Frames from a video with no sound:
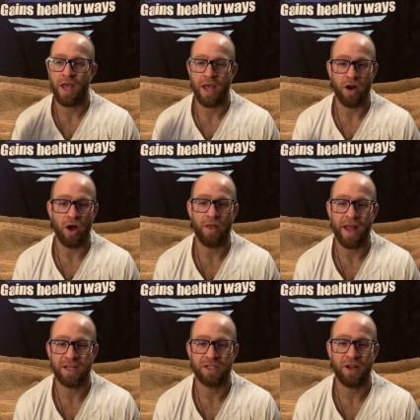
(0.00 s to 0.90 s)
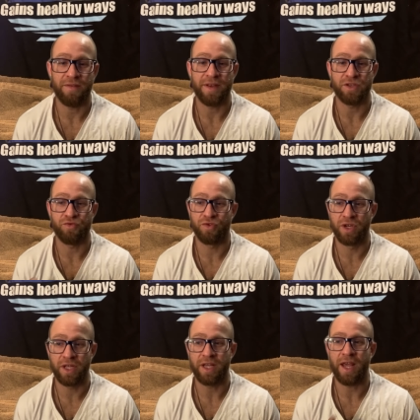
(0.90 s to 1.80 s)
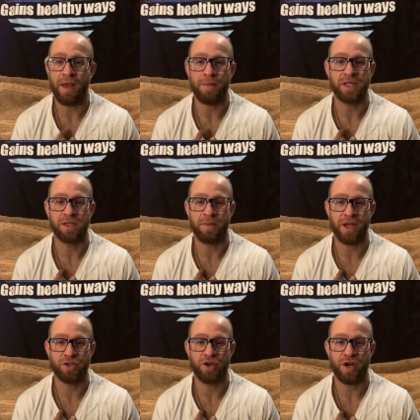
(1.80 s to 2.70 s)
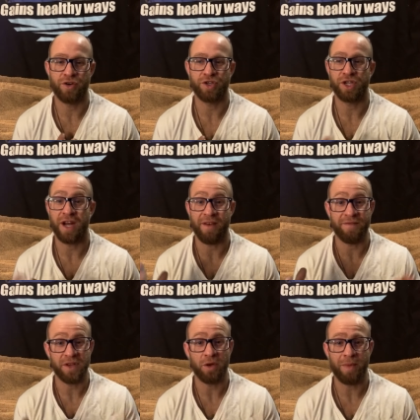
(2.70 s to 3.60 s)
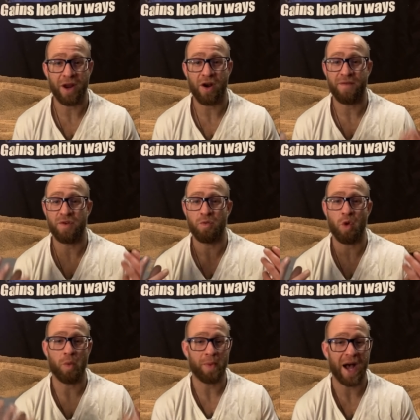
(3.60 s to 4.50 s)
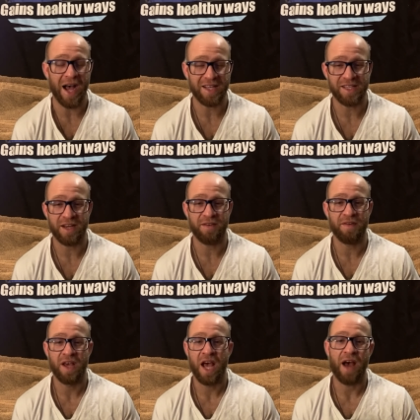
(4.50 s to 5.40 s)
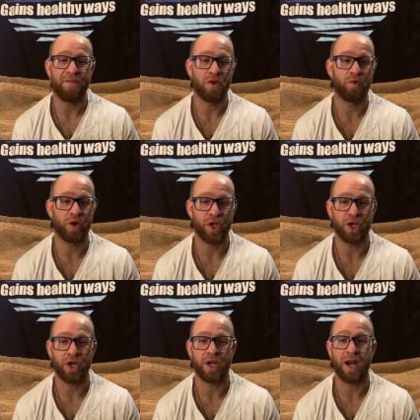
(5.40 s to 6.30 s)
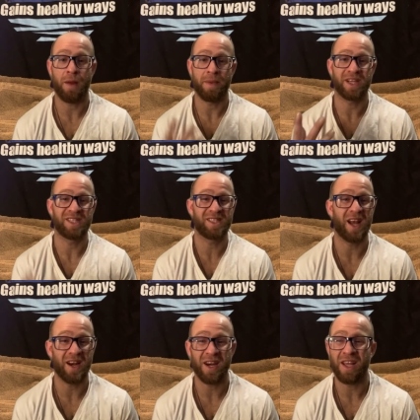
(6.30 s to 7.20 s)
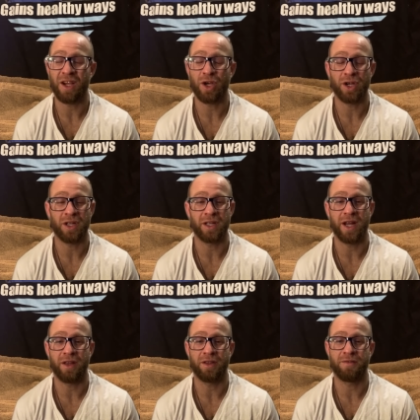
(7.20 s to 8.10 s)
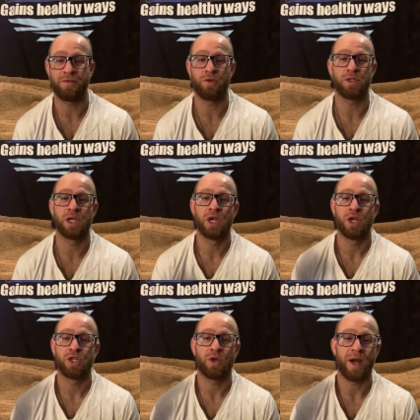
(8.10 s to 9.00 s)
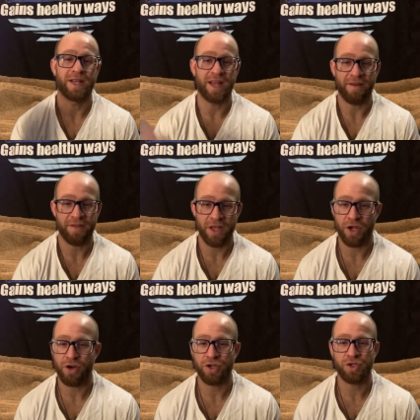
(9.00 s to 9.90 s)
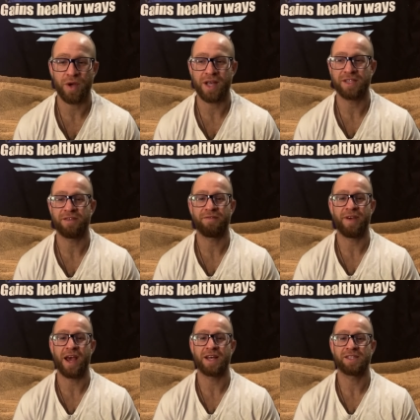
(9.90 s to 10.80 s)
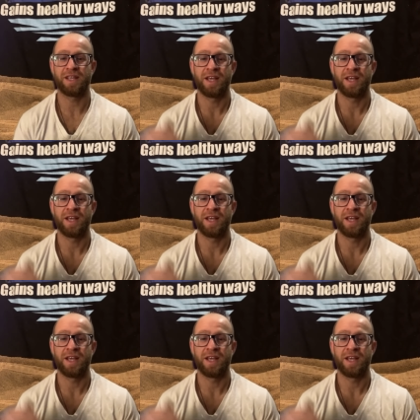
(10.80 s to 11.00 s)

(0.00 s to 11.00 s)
and all that stuff has really gave me some extra energy, and I feel better. I feel more positive. I feel really good, and I'm excited to eat good, clean, healthy foods. So I definitely encourage you guys to fast